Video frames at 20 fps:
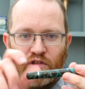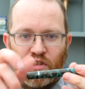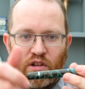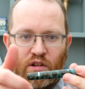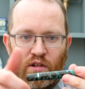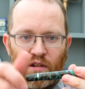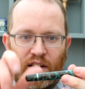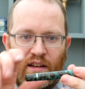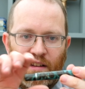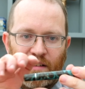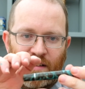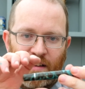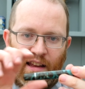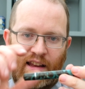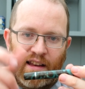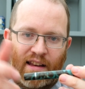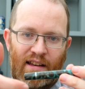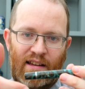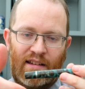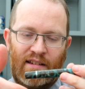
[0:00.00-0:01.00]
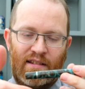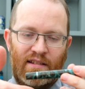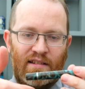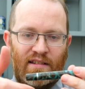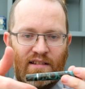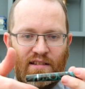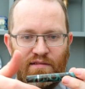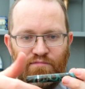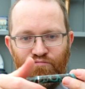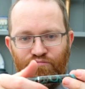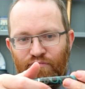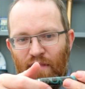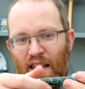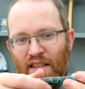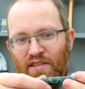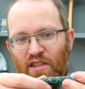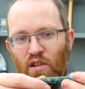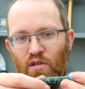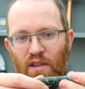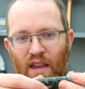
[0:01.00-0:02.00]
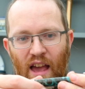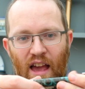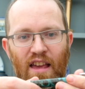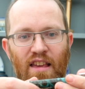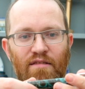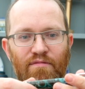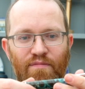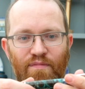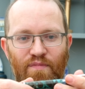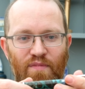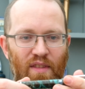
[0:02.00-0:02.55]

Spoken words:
turn it and it's okay,